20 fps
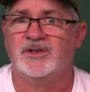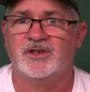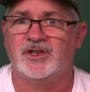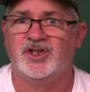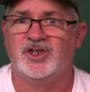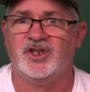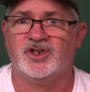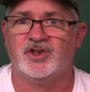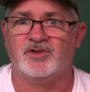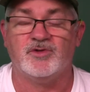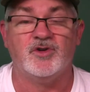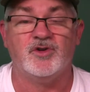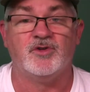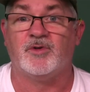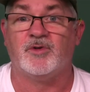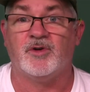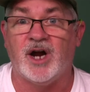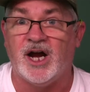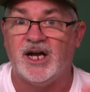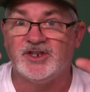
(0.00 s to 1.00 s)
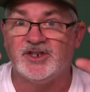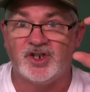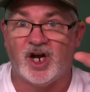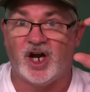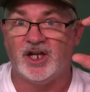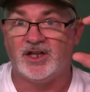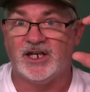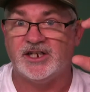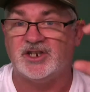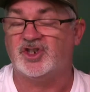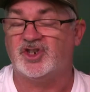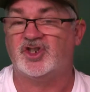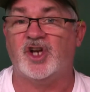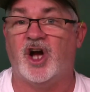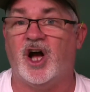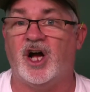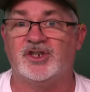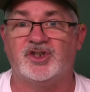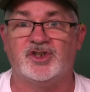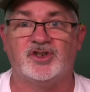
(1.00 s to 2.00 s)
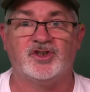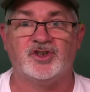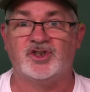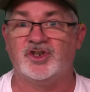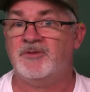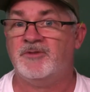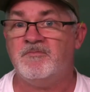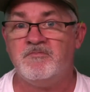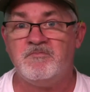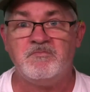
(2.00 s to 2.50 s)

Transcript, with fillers: clean your room. Her eyes got like saucers.